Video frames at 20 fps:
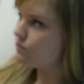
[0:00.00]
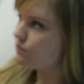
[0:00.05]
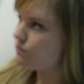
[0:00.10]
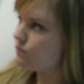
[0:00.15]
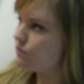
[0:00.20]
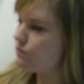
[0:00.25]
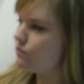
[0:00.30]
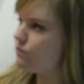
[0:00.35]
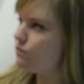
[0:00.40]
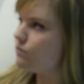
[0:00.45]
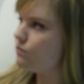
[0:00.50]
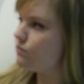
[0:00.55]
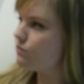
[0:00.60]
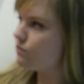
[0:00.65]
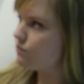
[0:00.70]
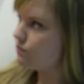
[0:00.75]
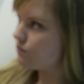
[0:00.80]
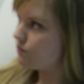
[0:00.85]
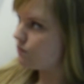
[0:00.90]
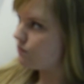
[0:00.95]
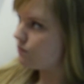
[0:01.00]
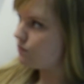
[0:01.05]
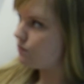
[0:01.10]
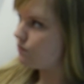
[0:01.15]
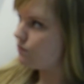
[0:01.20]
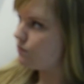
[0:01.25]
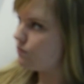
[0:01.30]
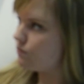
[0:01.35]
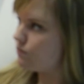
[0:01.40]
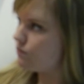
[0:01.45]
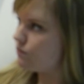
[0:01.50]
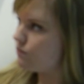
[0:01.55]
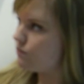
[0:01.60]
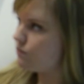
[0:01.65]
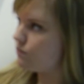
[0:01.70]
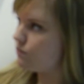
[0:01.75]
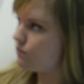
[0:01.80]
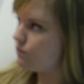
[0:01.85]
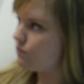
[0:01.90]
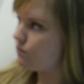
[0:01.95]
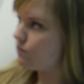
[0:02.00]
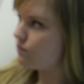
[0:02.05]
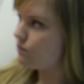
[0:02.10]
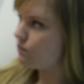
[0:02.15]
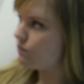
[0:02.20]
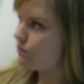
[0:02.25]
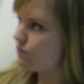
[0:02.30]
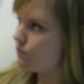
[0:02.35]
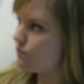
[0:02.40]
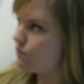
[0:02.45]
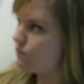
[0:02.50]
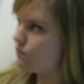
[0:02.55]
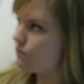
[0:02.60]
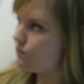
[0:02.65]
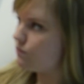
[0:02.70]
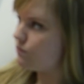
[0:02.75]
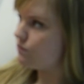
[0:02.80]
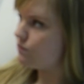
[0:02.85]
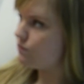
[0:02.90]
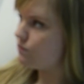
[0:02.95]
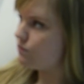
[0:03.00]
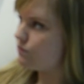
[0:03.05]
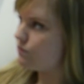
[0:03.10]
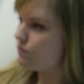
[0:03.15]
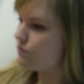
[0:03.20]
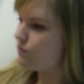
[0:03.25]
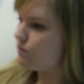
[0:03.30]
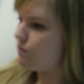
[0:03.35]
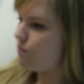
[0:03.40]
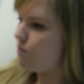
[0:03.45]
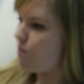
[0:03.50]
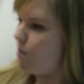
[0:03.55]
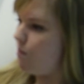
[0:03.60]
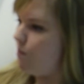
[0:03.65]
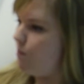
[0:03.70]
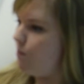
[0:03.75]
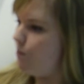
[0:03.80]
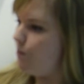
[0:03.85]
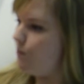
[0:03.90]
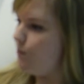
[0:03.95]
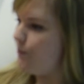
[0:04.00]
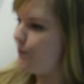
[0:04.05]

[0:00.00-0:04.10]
[no speech]